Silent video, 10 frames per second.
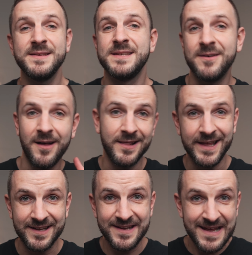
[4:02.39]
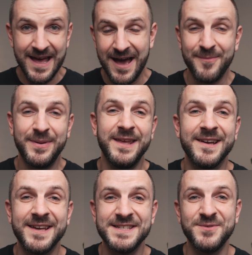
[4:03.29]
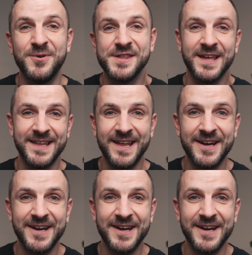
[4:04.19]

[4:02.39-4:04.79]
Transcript: So I'll link it up here in case you want to check that